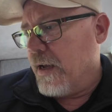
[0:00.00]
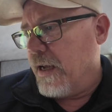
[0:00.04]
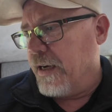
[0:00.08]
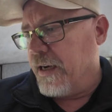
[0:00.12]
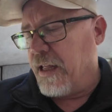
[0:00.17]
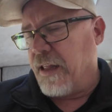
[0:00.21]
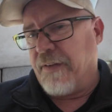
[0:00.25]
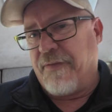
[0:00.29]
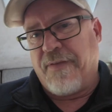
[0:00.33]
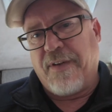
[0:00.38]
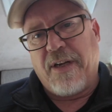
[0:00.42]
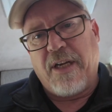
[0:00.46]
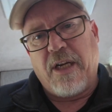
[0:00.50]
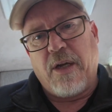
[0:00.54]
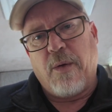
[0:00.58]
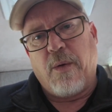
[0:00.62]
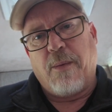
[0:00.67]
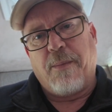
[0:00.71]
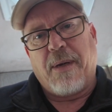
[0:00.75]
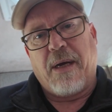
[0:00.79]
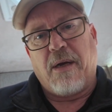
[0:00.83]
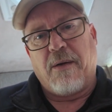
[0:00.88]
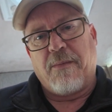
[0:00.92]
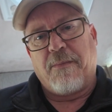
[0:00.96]
another video
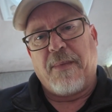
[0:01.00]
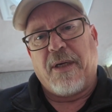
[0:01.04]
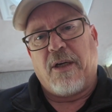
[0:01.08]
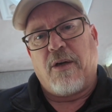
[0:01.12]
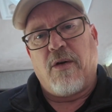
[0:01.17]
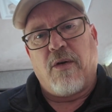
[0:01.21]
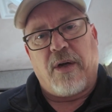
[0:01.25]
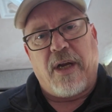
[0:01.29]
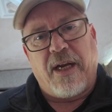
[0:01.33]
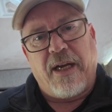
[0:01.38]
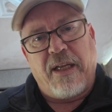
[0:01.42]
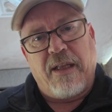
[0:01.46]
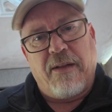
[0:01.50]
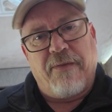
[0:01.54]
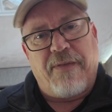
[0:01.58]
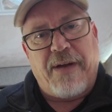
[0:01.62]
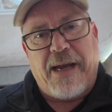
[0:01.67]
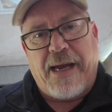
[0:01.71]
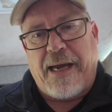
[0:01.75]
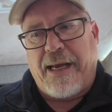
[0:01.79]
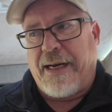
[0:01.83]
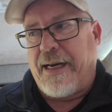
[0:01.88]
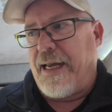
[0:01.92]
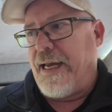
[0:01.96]
about me cooking in the
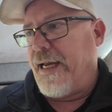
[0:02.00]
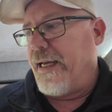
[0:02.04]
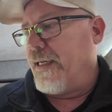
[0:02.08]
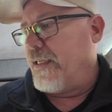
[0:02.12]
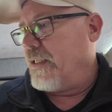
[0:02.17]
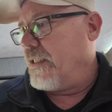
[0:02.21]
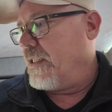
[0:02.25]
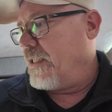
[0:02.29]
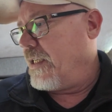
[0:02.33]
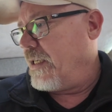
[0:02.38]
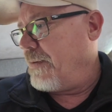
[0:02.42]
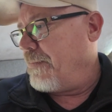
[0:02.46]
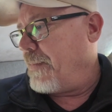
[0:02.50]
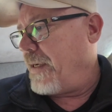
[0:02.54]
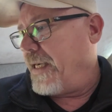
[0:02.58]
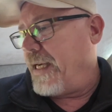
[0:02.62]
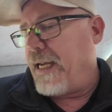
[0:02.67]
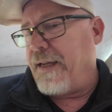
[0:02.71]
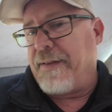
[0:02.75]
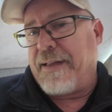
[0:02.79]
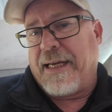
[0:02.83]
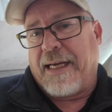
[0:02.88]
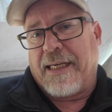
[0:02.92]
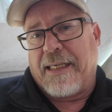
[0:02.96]
van and
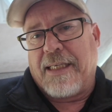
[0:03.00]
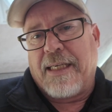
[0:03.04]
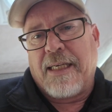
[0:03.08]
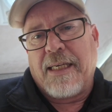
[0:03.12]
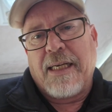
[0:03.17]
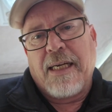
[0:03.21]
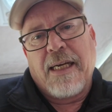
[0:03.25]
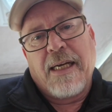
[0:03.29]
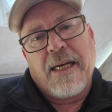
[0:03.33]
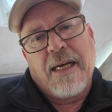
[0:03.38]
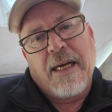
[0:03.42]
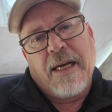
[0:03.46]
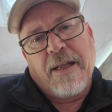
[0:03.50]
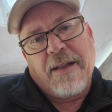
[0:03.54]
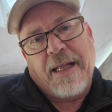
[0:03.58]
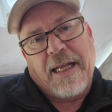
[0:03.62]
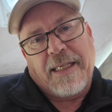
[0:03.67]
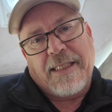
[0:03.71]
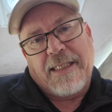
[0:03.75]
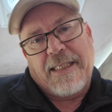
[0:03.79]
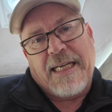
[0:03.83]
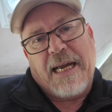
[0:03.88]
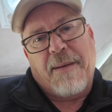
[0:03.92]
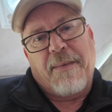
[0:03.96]
making that
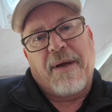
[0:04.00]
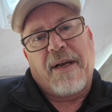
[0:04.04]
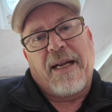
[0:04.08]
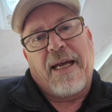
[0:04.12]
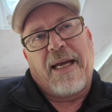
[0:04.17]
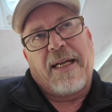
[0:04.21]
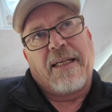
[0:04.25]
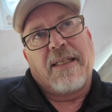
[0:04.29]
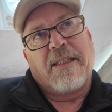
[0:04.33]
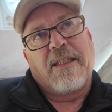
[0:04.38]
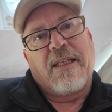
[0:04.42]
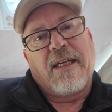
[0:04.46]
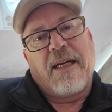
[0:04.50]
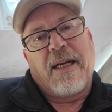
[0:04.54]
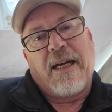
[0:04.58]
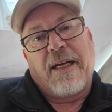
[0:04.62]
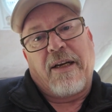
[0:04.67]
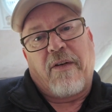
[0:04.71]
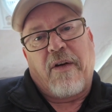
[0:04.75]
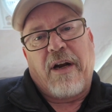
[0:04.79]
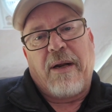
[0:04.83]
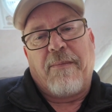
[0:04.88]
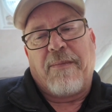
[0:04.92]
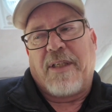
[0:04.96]
salmon
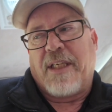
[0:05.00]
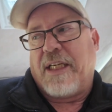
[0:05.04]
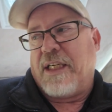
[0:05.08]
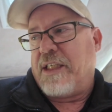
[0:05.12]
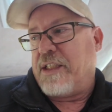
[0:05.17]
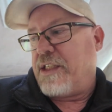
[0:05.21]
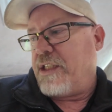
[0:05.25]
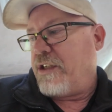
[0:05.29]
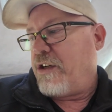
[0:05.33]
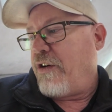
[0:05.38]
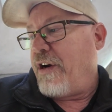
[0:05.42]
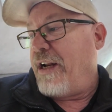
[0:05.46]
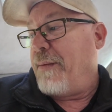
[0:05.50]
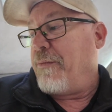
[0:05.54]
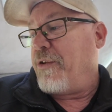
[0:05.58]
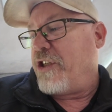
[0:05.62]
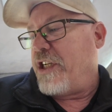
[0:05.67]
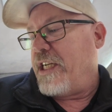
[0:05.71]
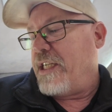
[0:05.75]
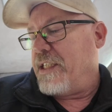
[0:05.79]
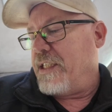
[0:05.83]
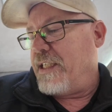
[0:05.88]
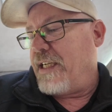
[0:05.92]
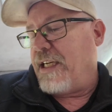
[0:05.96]
and cream
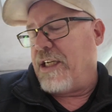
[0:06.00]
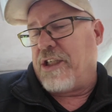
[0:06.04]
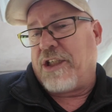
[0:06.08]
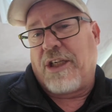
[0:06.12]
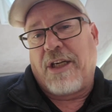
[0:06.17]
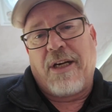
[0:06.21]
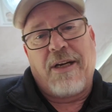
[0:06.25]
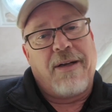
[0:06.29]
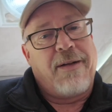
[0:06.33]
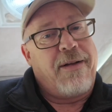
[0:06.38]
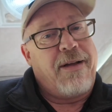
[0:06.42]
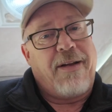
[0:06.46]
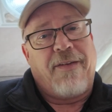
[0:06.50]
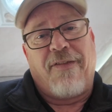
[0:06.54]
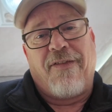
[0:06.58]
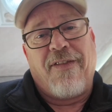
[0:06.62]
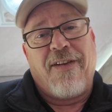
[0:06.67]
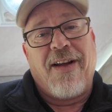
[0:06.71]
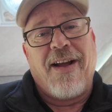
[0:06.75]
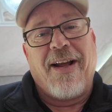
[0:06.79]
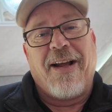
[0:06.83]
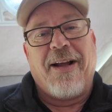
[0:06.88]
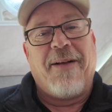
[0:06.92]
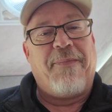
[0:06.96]
cheese dish.
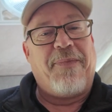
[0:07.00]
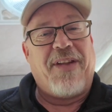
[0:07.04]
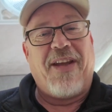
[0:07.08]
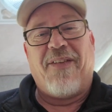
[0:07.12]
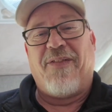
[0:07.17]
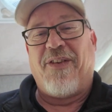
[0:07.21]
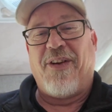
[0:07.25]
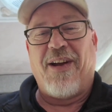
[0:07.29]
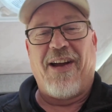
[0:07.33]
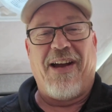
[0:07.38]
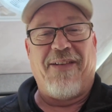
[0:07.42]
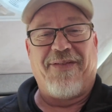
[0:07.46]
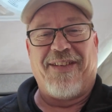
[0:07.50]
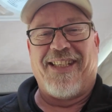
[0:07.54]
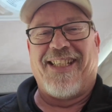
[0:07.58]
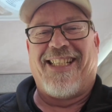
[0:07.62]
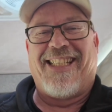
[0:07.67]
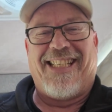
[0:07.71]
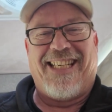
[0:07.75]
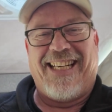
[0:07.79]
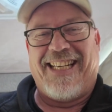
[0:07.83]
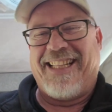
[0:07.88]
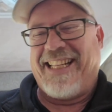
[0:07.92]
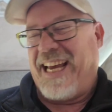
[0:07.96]
If you haven't
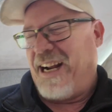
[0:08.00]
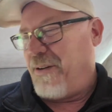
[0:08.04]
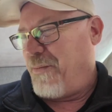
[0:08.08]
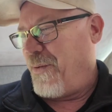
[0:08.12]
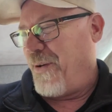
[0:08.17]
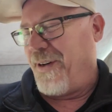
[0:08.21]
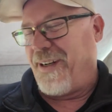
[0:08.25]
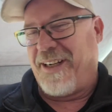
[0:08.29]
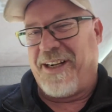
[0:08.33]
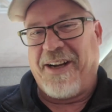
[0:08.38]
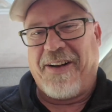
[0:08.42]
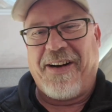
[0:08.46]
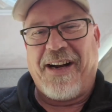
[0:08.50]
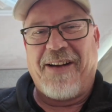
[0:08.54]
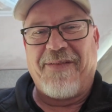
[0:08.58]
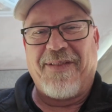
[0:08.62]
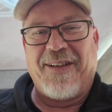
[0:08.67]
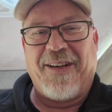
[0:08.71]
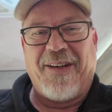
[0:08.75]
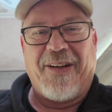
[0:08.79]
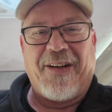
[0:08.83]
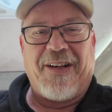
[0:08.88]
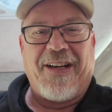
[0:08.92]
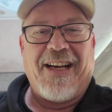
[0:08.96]
seen that one, go and have
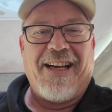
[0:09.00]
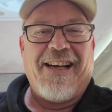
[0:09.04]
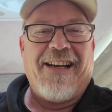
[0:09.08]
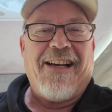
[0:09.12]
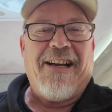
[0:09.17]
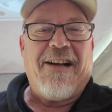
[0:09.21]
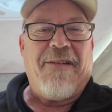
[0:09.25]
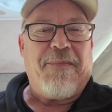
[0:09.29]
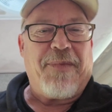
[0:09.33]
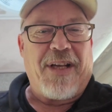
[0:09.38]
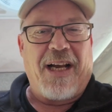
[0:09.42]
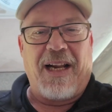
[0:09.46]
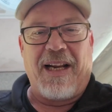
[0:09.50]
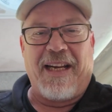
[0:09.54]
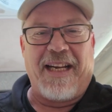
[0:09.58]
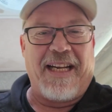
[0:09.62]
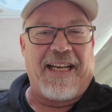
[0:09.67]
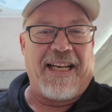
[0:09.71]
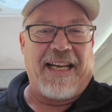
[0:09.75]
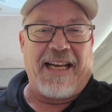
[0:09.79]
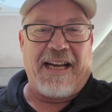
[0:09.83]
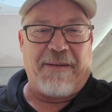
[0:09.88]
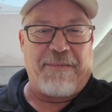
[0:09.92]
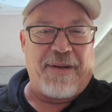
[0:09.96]
a look. I'll
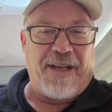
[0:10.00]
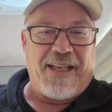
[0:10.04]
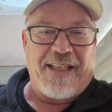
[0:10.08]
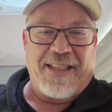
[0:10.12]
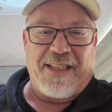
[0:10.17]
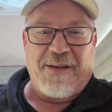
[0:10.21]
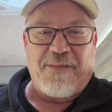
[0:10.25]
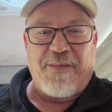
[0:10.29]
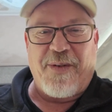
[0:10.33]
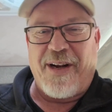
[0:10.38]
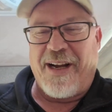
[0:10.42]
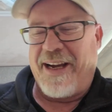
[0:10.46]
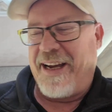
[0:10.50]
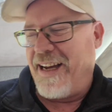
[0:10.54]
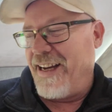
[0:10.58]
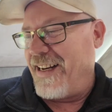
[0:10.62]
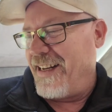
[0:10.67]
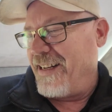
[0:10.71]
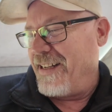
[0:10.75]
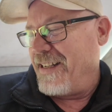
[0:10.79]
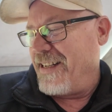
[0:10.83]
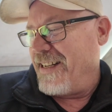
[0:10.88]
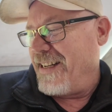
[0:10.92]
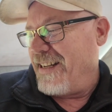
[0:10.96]
link it up here somewhere,
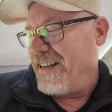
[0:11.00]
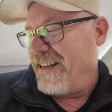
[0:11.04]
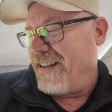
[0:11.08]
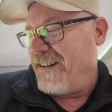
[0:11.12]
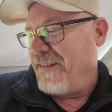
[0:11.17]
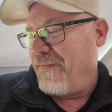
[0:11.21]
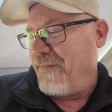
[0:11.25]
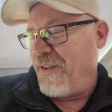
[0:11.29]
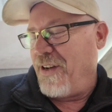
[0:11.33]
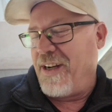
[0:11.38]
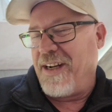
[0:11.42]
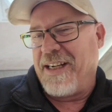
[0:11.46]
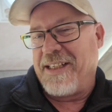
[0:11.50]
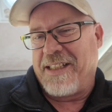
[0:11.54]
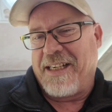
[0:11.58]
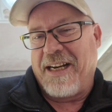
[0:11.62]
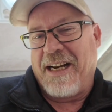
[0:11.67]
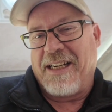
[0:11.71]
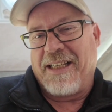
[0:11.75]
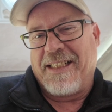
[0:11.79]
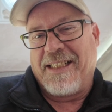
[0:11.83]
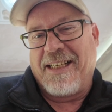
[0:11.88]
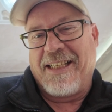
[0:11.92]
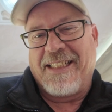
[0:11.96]
and you guys
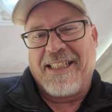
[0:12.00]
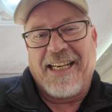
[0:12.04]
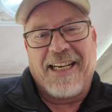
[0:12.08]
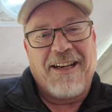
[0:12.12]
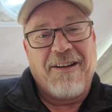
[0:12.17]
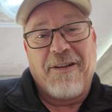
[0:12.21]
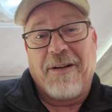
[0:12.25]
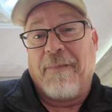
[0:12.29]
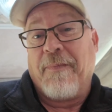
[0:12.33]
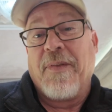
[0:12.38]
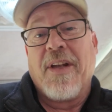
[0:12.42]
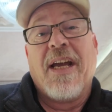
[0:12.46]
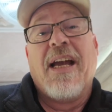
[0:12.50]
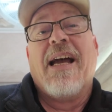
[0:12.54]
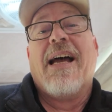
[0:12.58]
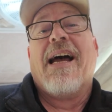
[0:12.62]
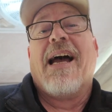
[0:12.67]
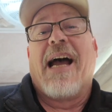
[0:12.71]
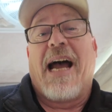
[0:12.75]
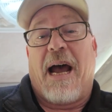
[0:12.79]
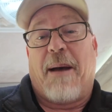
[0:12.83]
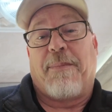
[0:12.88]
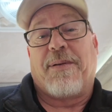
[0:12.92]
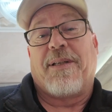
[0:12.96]
can take a look.
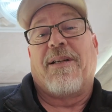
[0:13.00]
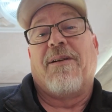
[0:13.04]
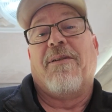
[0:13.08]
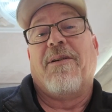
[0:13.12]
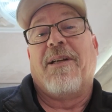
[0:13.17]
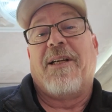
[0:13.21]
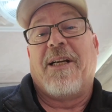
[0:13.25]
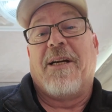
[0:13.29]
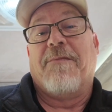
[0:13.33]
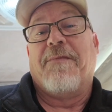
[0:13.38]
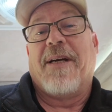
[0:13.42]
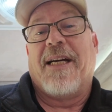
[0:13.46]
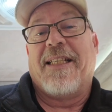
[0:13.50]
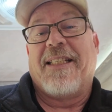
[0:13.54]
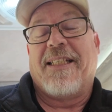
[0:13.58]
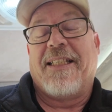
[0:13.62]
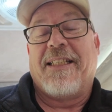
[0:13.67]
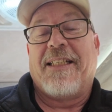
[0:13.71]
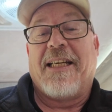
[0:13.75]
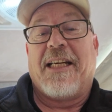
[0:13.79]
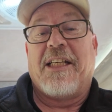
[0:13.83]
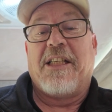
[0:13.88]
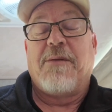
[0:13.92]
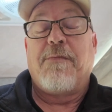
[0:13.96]
Absolutely
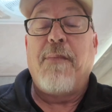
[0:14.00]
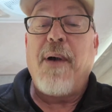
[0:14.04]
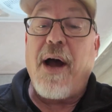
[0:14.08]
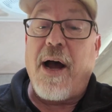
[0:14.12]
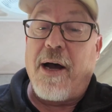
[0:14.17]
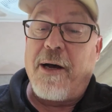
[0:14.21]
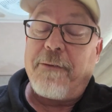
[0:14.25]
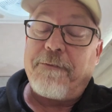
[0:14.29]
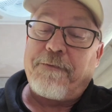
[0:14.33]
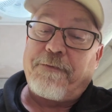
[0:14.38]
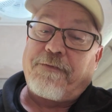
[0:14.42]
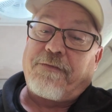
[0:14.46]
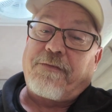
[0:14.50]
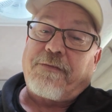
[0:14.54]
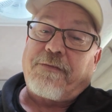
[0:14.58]
amazing dish. But